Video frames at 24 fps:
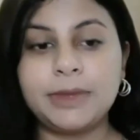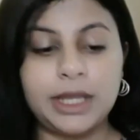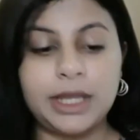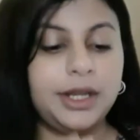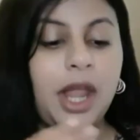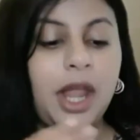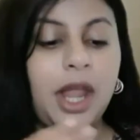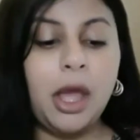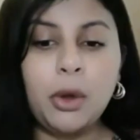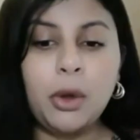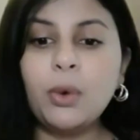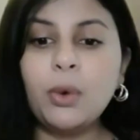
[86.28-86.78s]

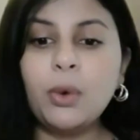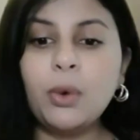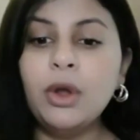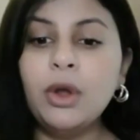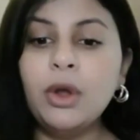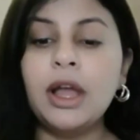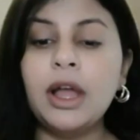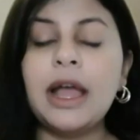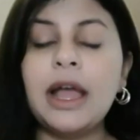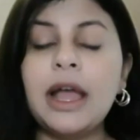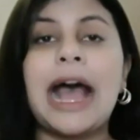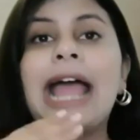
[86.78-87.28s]
Now,
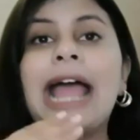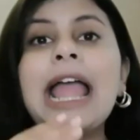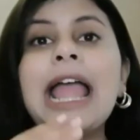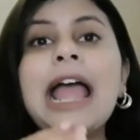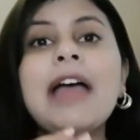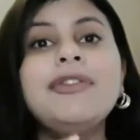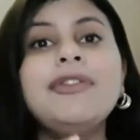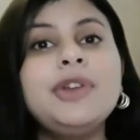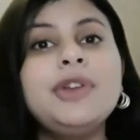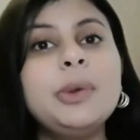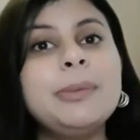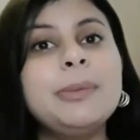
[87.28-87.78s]
I
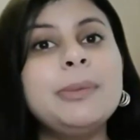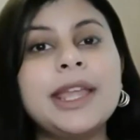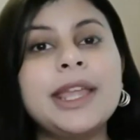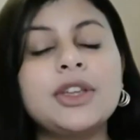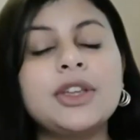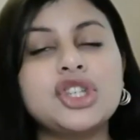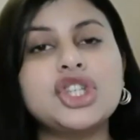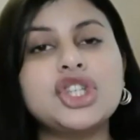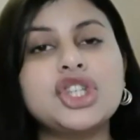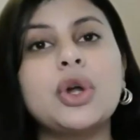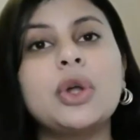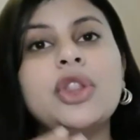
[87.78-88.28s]
have to
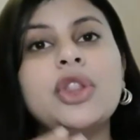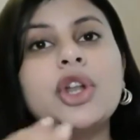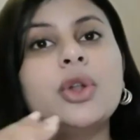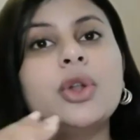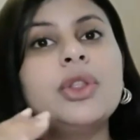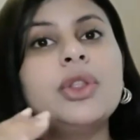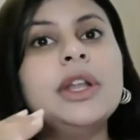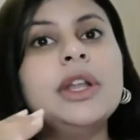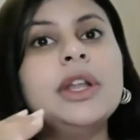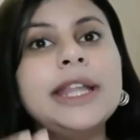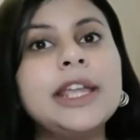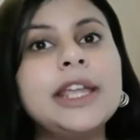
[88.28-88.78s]
make sure that
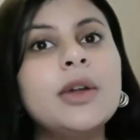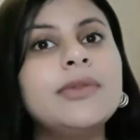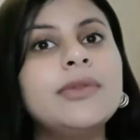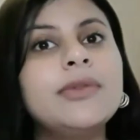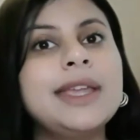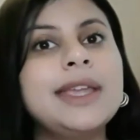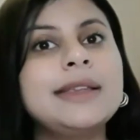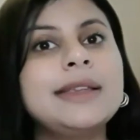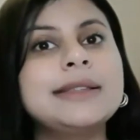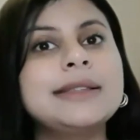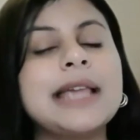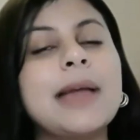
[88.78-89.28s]
on the day of
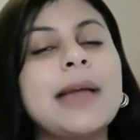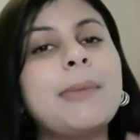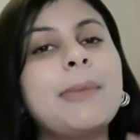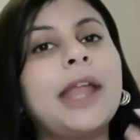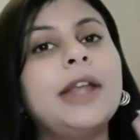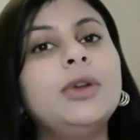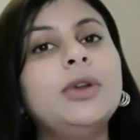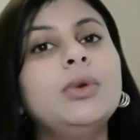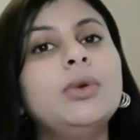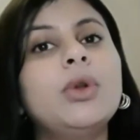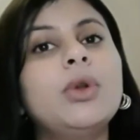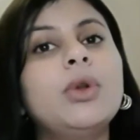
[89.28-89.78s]
the exam,
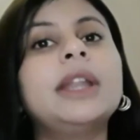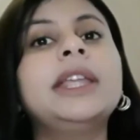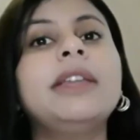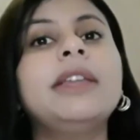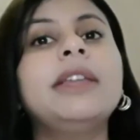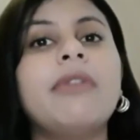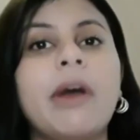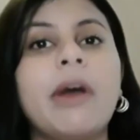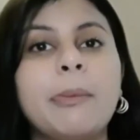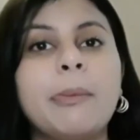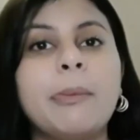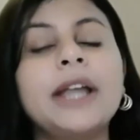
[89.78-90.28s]
I do not
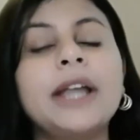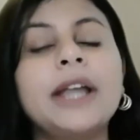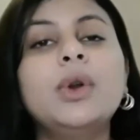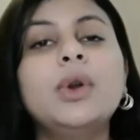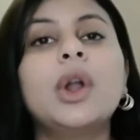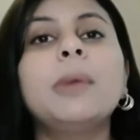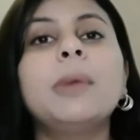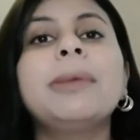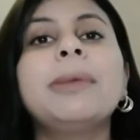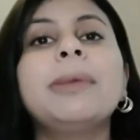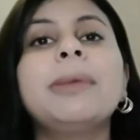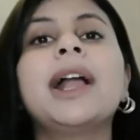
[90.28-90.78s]
give up. I do
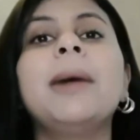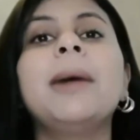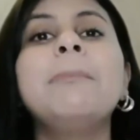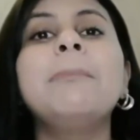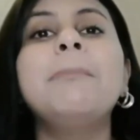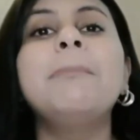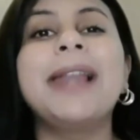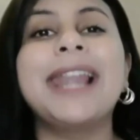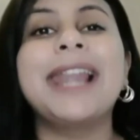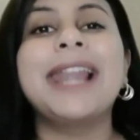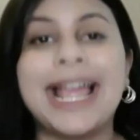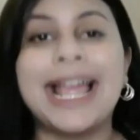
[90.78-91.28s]
not
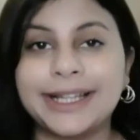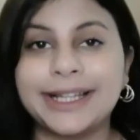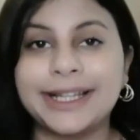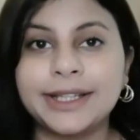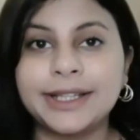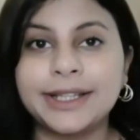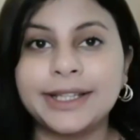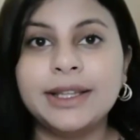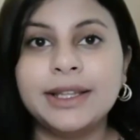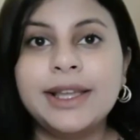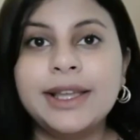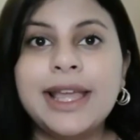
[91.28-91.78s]
become
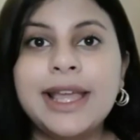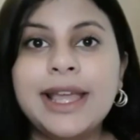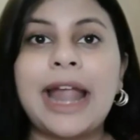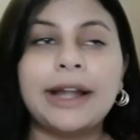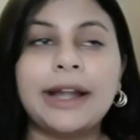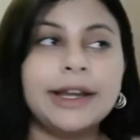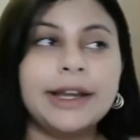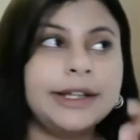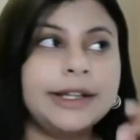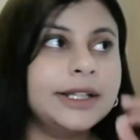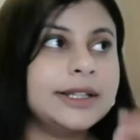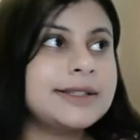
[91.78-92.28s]
blank.
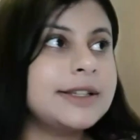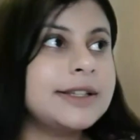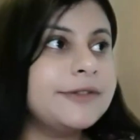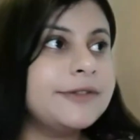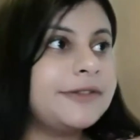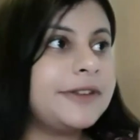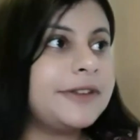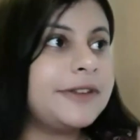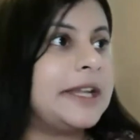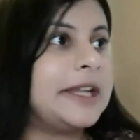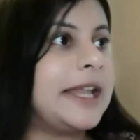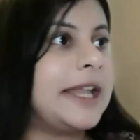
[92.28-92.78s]
And it doesn't
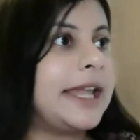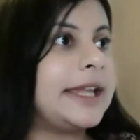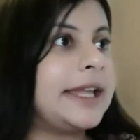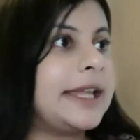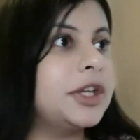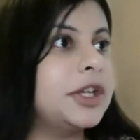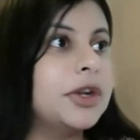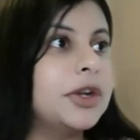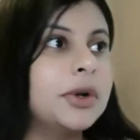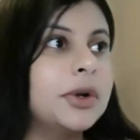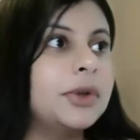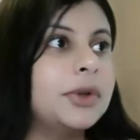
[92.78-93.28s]
feel
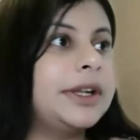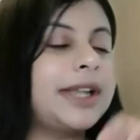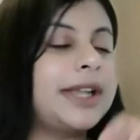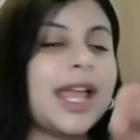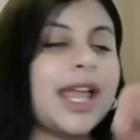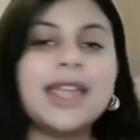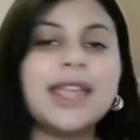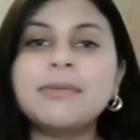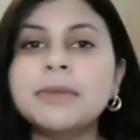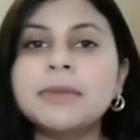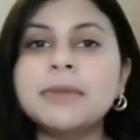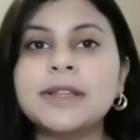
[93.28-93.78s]
like, the
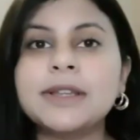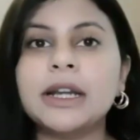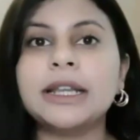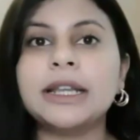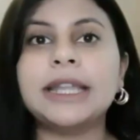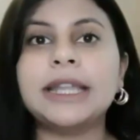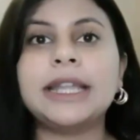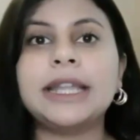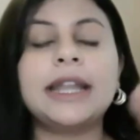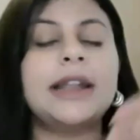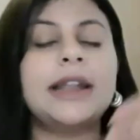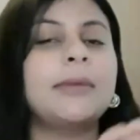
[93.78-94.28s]
time is
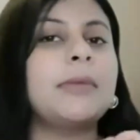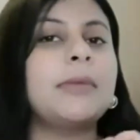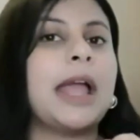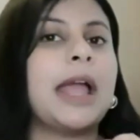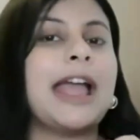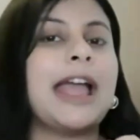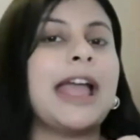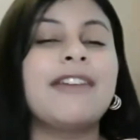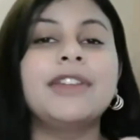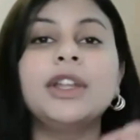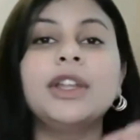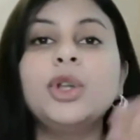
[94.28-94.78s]
running and I'm
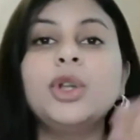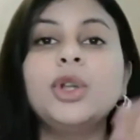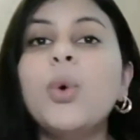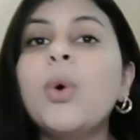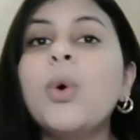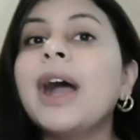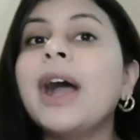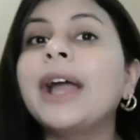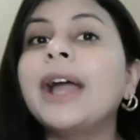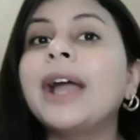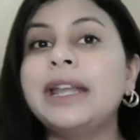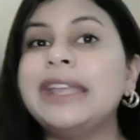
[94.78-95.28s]
having
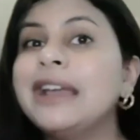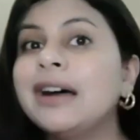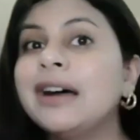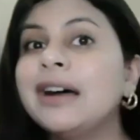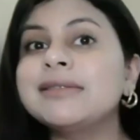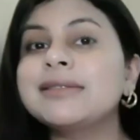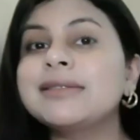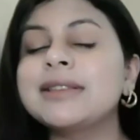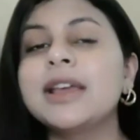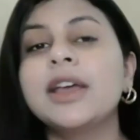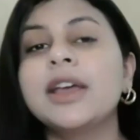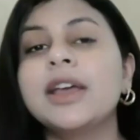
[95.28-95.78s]
no
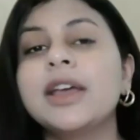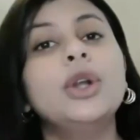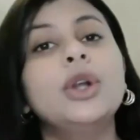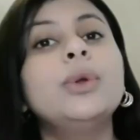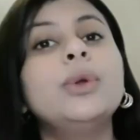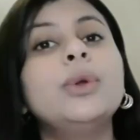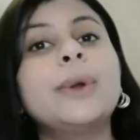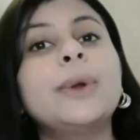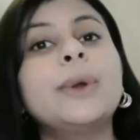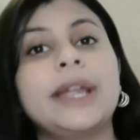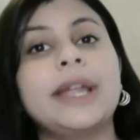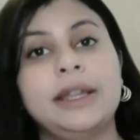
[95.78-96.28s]
ideas
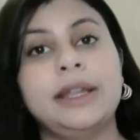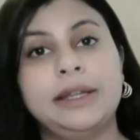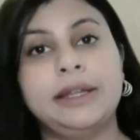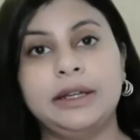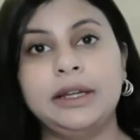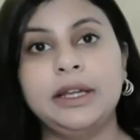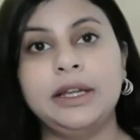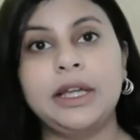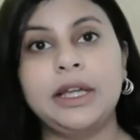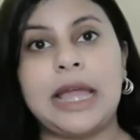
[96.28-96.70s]
to write.